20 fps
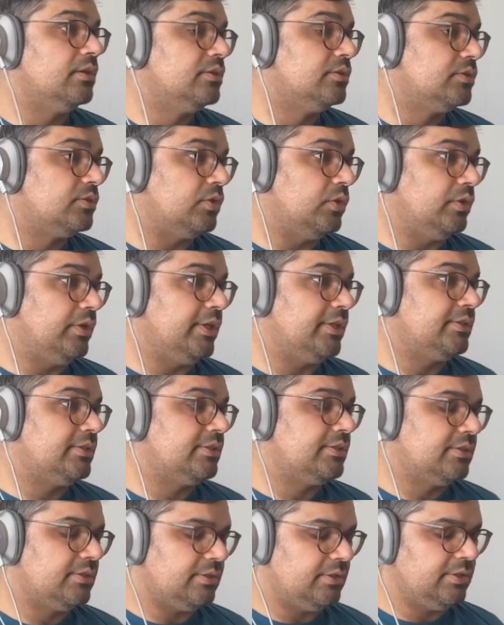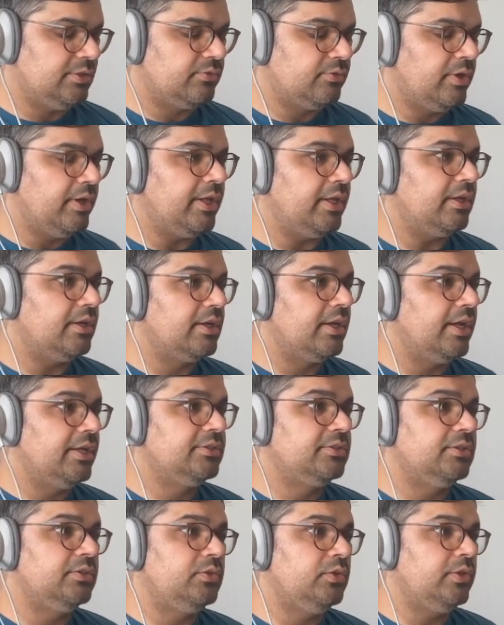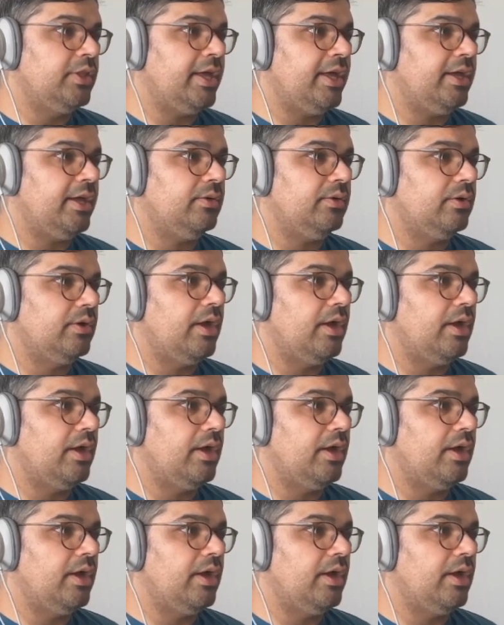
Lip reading: So let's run it. And to do that,